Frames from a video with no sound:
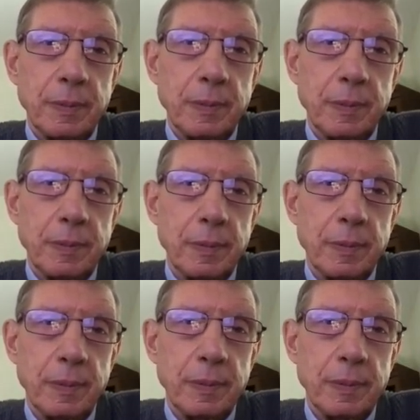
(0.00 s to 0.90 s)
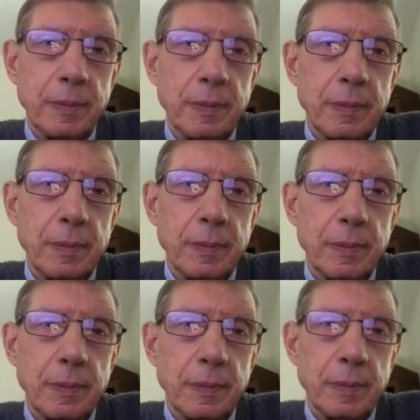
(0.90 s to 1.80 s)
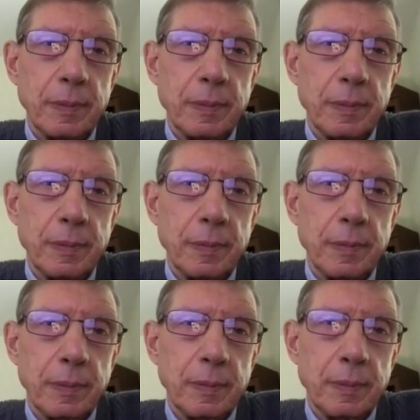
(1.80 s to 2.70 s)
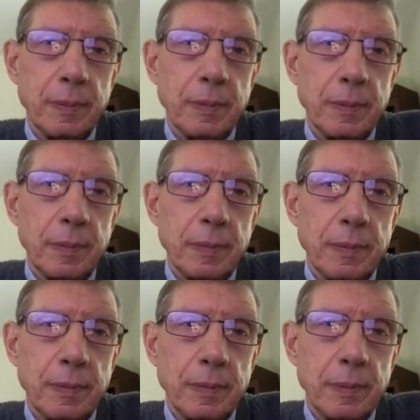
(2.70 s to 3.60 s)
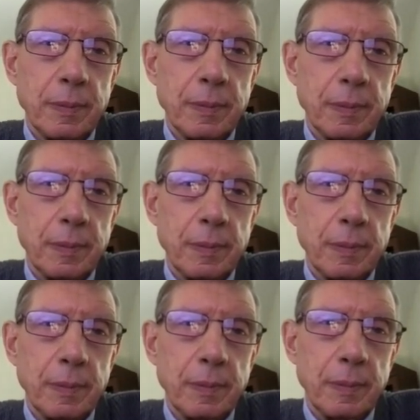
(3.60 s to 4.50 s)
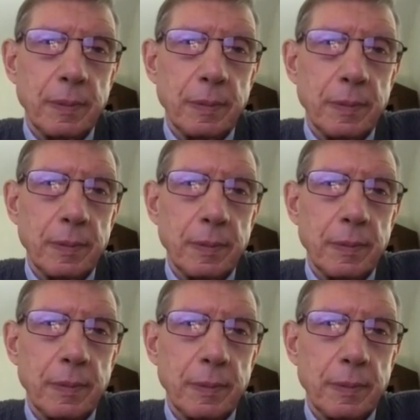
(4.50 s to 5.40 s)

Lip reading: (not speaking)